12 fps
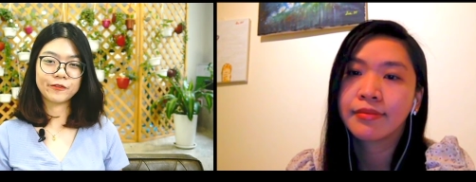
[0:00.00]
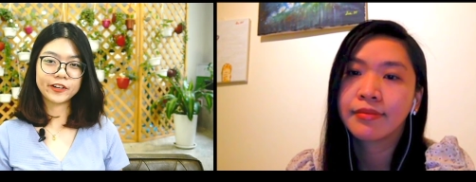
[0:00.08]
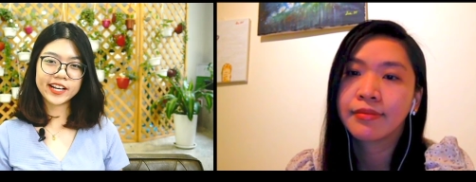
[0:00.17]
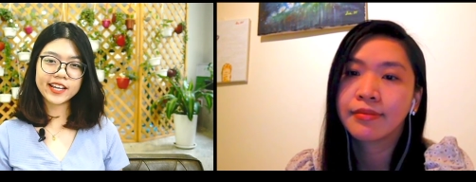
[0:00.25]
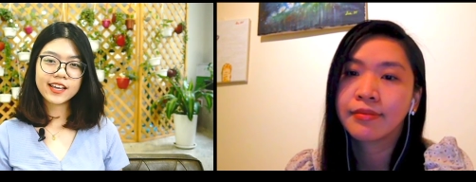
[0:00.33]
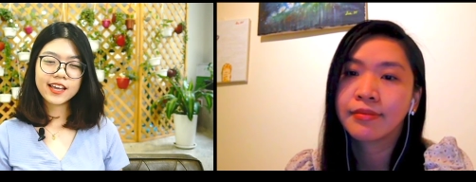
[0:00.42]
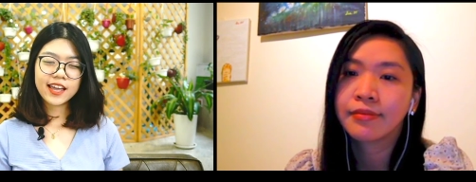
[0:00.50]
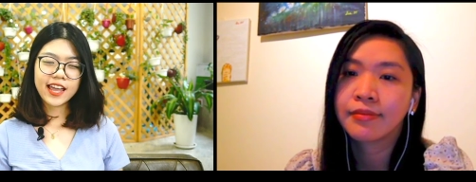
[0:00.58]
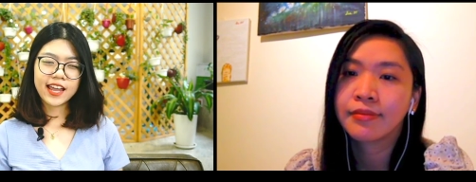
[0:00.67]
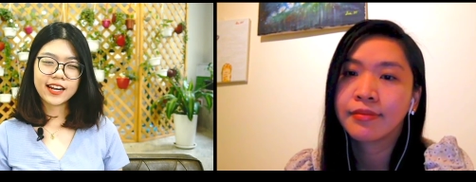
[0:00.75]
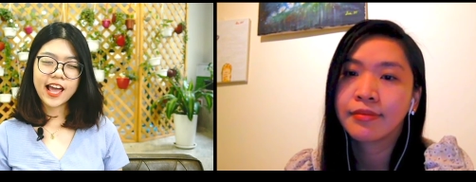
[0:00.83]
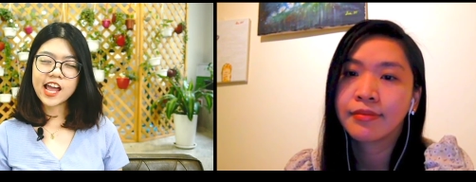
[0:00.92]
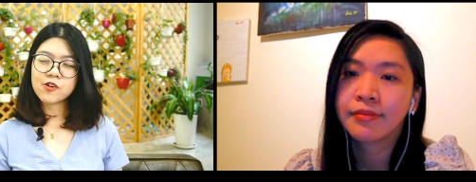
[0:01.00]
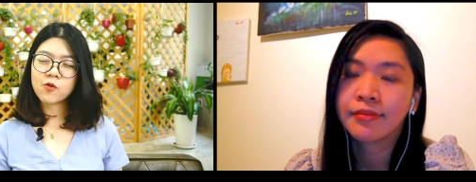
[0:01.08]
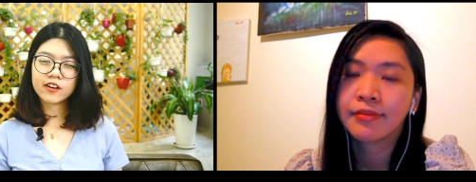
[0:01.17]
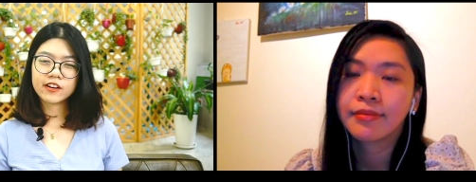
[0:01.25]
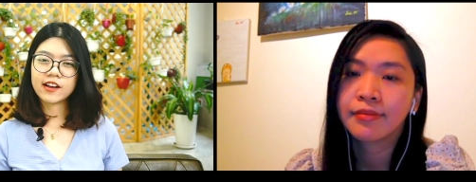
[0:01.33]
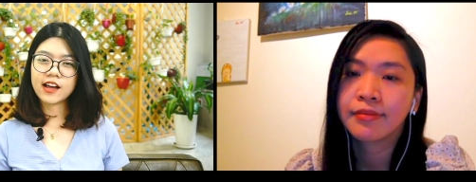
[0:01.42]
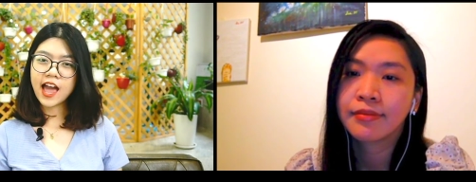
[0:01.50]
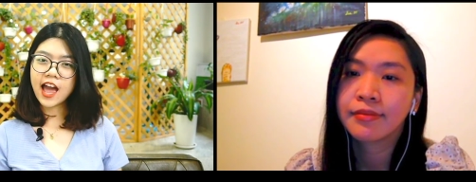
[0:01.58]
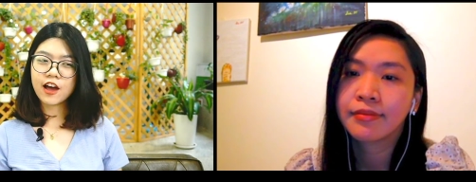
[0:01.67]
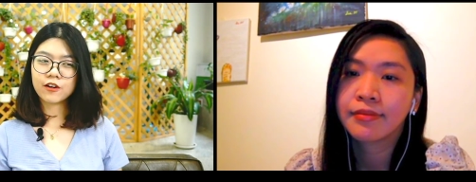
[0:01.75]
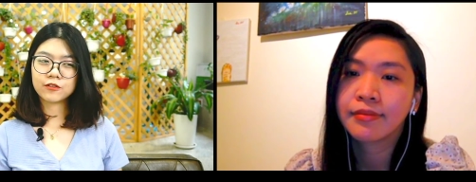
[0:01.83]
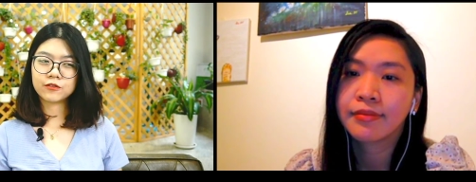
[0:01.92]
Speaker 1: for it, and I wonder
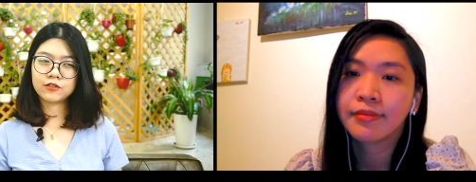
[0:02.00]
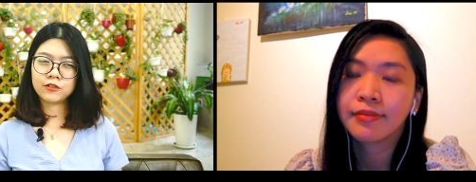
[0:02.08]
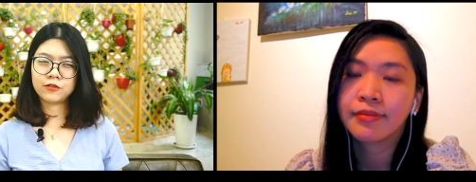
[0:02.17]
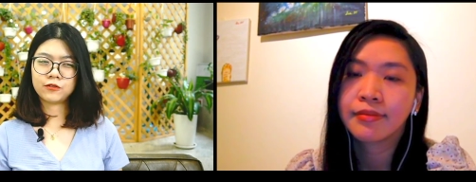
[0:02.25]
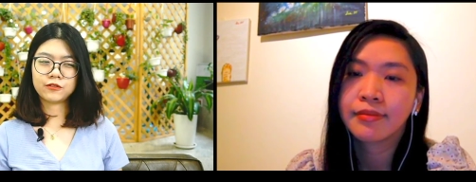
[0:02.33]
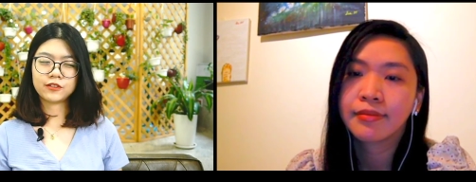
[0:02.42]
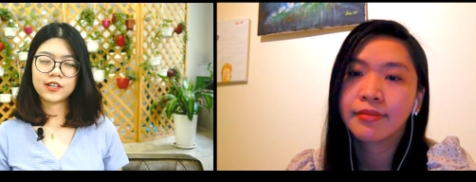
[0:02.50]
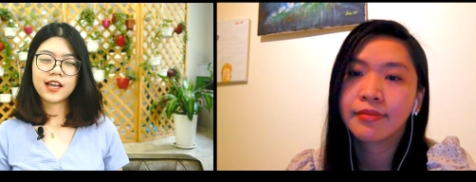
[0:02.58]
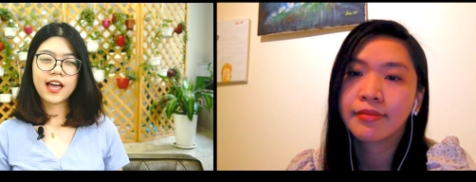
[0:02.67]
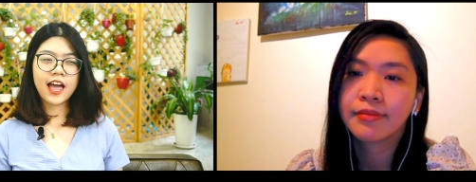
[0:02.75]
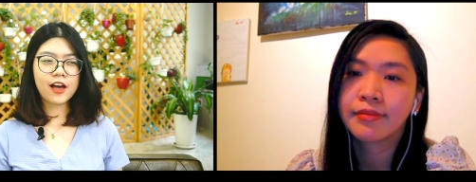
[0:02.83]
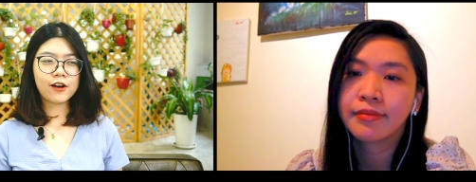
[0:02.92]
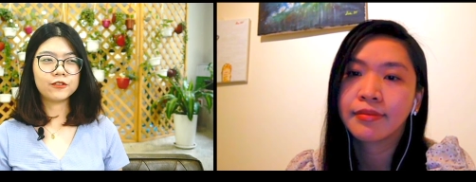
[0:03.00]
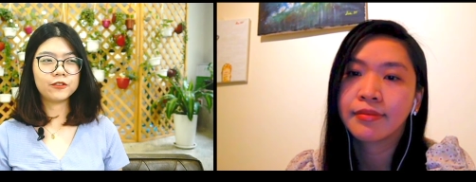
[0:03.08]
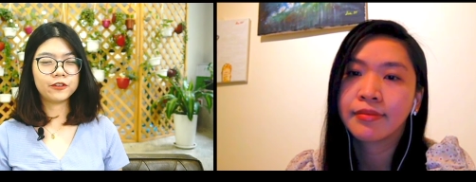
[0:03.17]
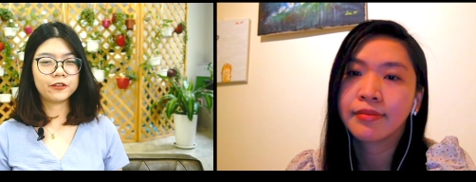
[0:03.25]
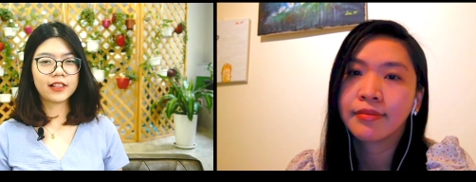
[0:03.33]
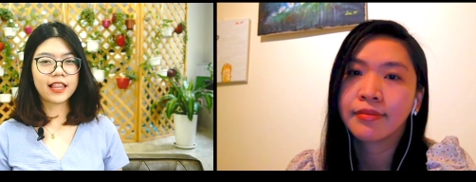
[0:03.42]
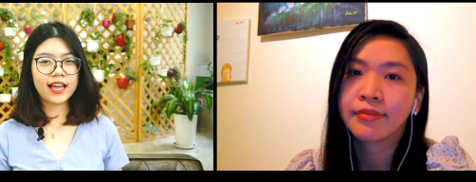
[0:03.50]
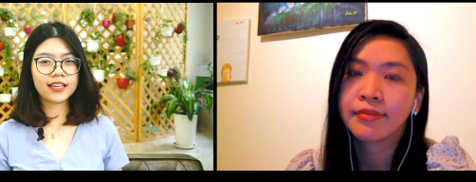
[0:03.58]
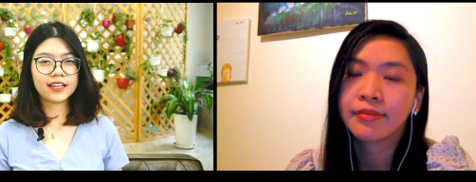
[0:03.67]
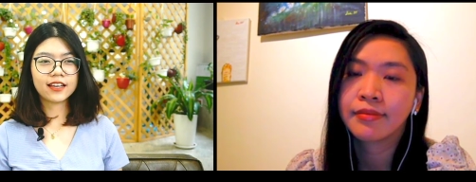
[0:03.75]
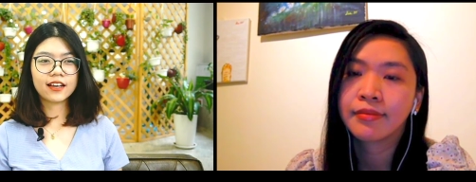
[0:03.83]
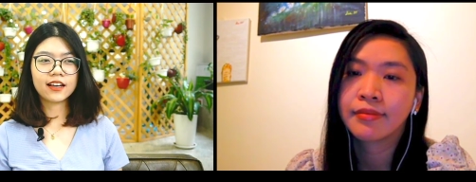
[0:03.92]
how do how do you like
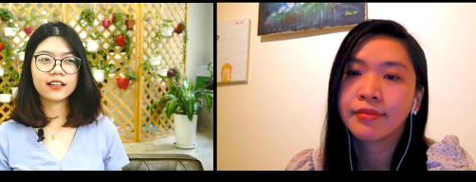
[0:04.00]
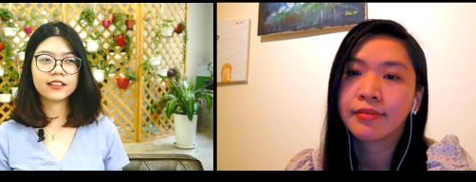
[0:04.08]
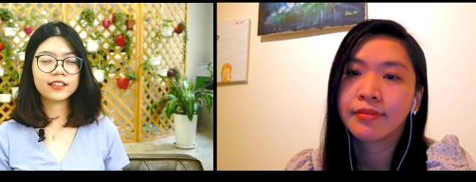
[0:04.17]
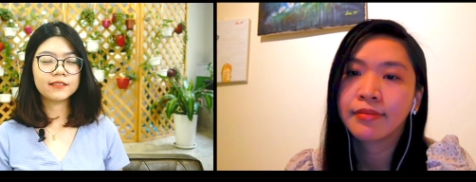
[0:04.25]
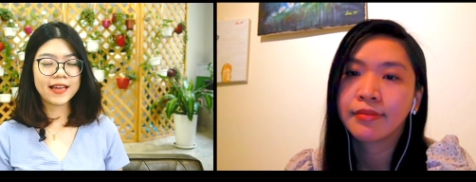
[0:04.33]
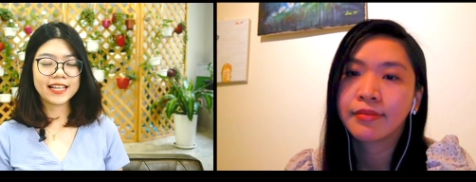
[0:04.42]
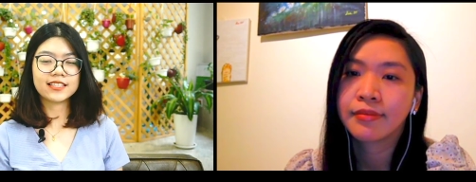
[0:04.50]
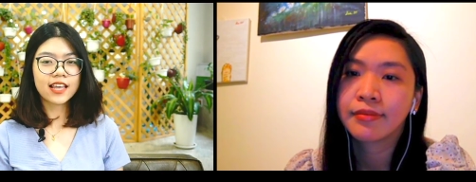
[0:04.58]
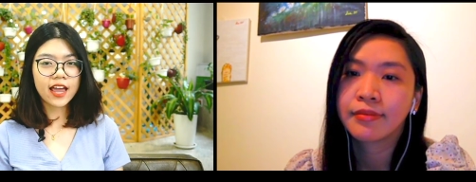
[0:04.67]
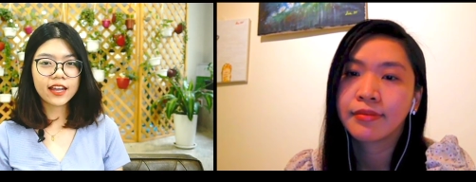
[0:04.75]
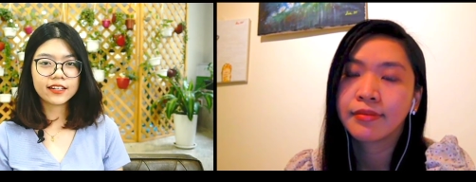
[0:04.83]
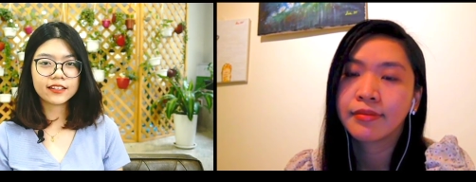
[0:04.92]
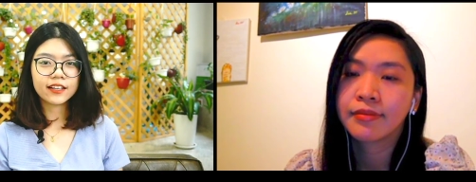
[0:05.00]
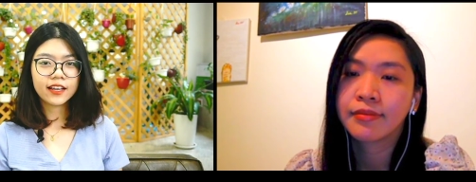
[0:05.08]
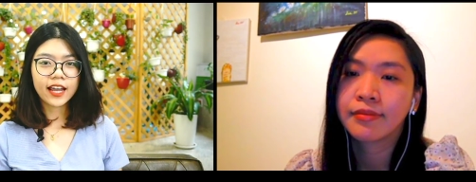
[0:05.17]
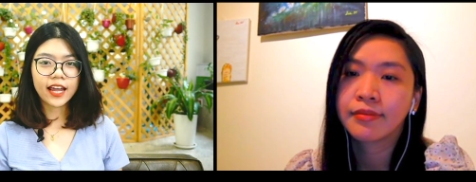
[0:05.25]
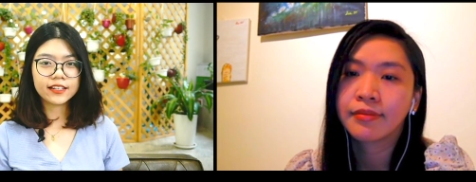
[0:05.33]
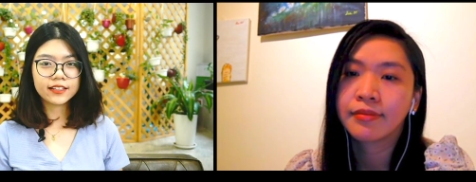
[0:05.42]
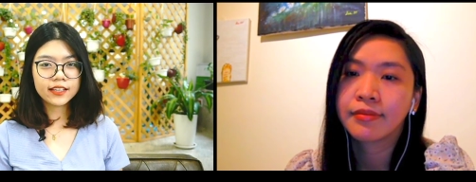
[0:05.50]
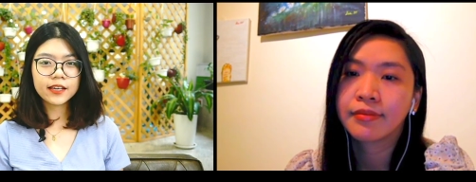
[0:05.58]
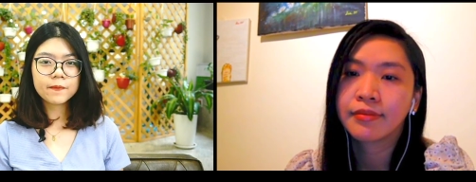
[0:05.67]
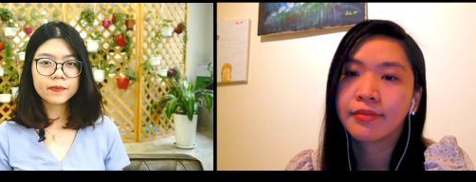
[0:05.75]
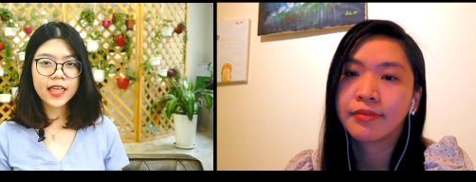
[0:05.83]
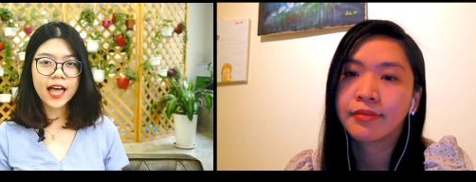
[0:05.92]
maintain, and
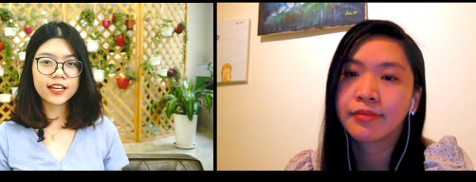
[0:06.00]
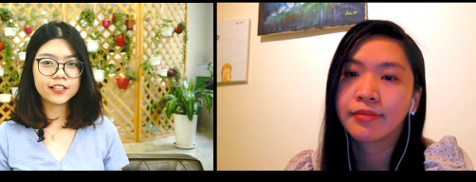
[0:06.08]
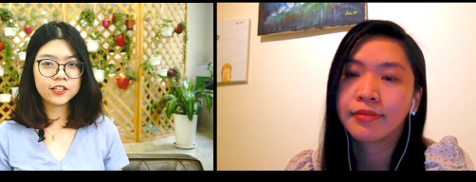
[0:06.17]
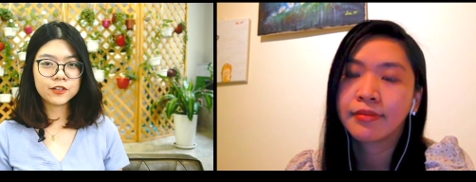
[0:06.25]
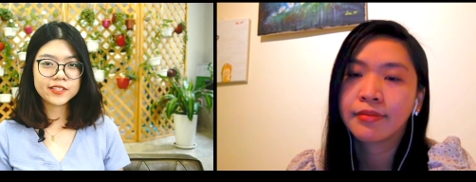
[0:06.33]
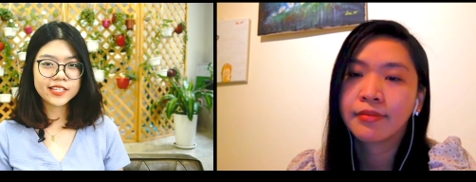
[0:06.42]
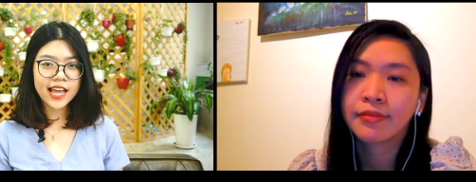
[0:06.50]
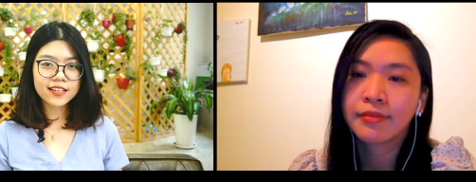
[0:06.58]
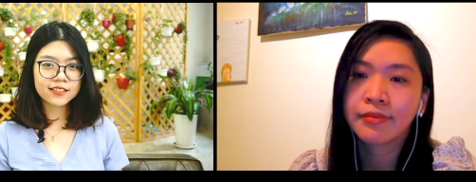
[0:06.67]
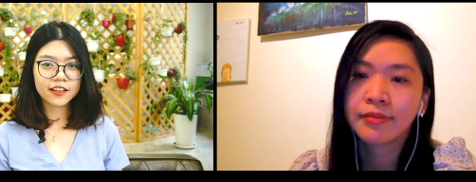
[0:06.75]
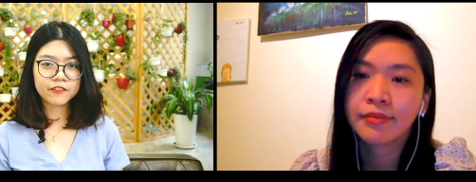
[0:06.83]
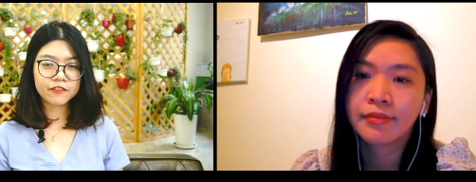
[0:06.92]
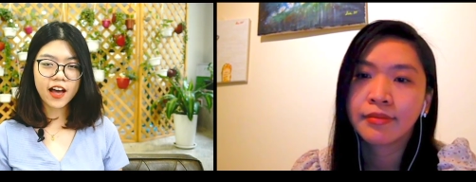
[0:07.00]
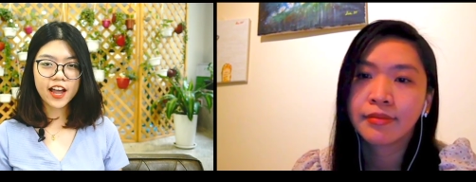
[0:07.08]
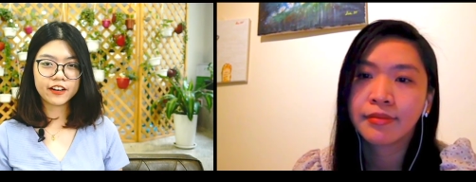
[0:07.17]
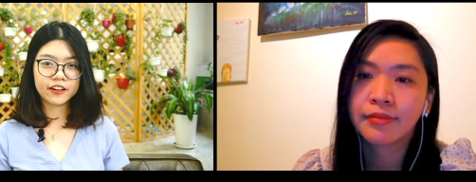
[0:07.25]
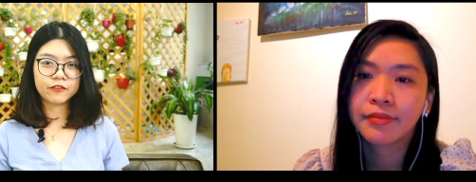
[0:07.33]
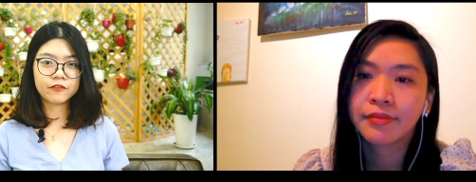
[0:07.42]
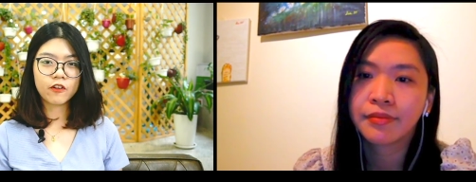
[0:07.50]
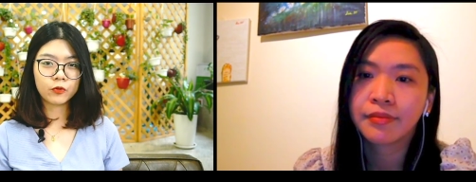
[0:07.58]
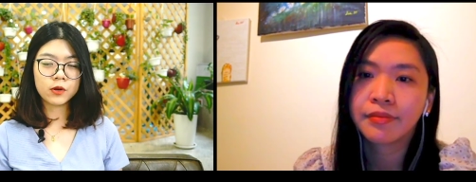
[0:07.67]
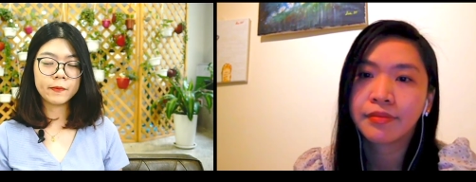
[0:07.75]
keep that enthusiastic fire for real